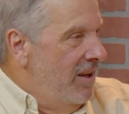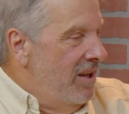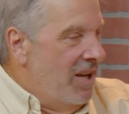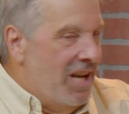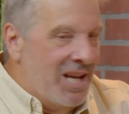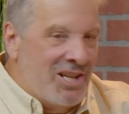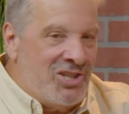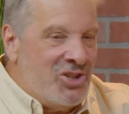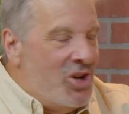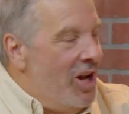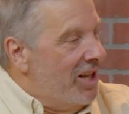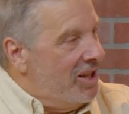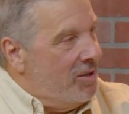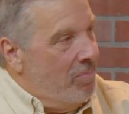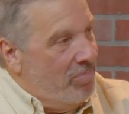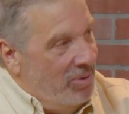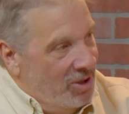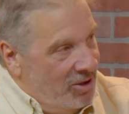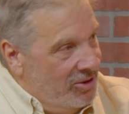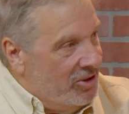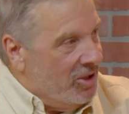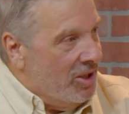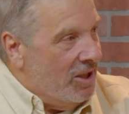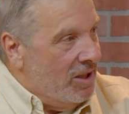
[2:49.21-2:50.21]
It's not the
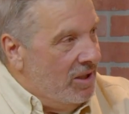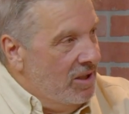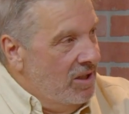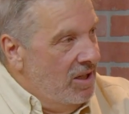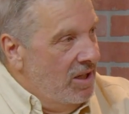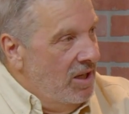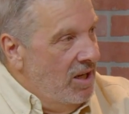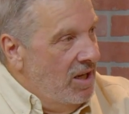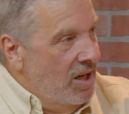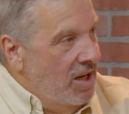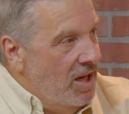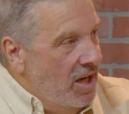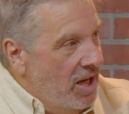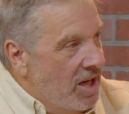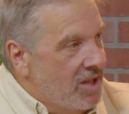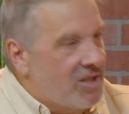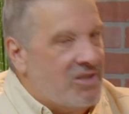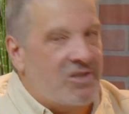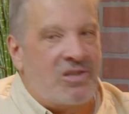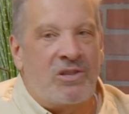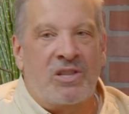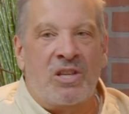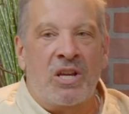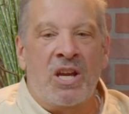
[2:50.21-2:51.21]
building,
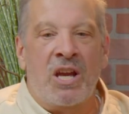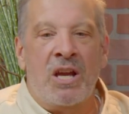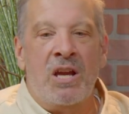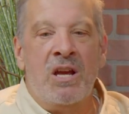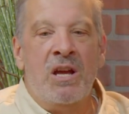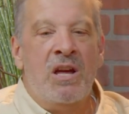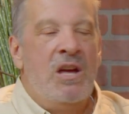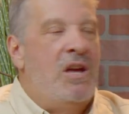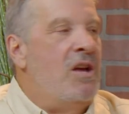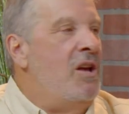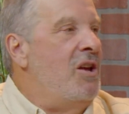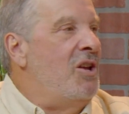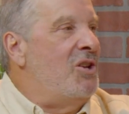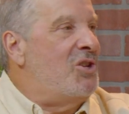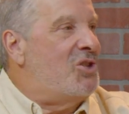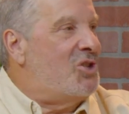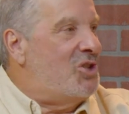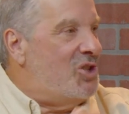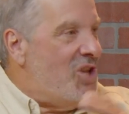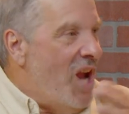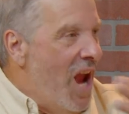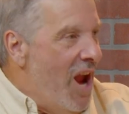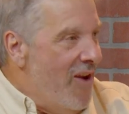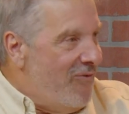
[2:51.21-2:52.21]
it's the
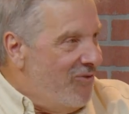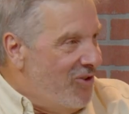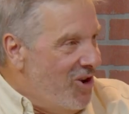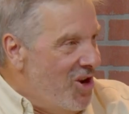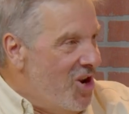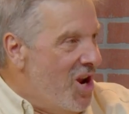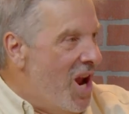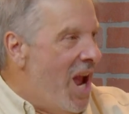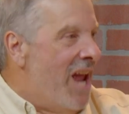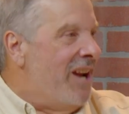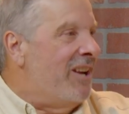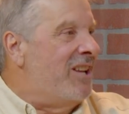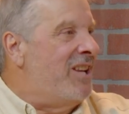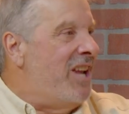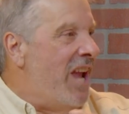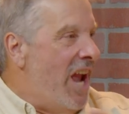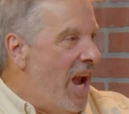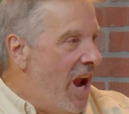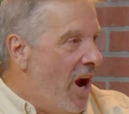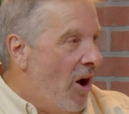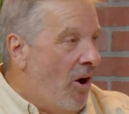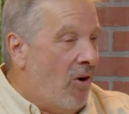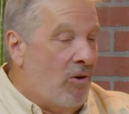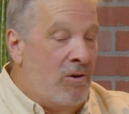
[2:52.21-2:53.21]
safety and
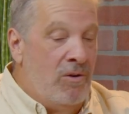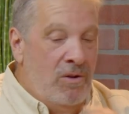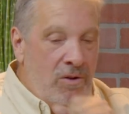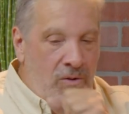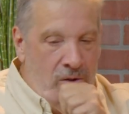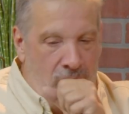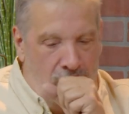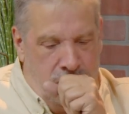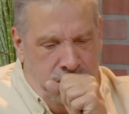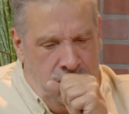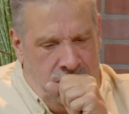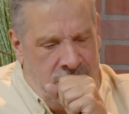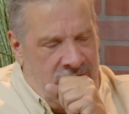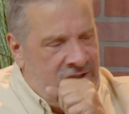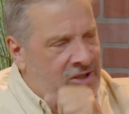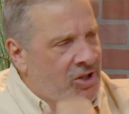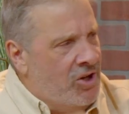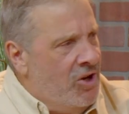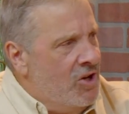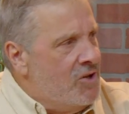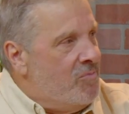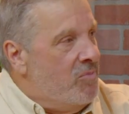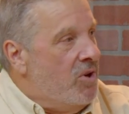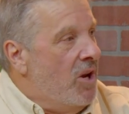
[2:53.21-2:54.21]
care,
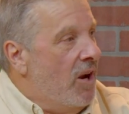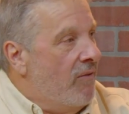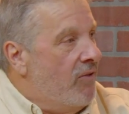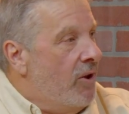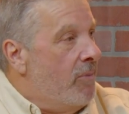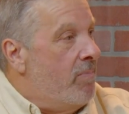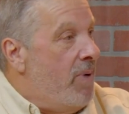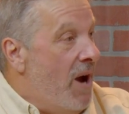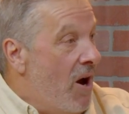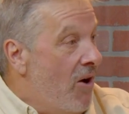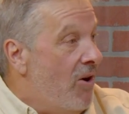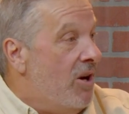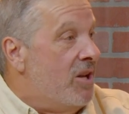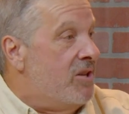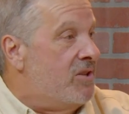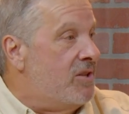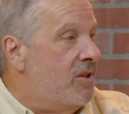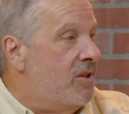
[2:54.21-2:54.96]
excuse me, of their parents.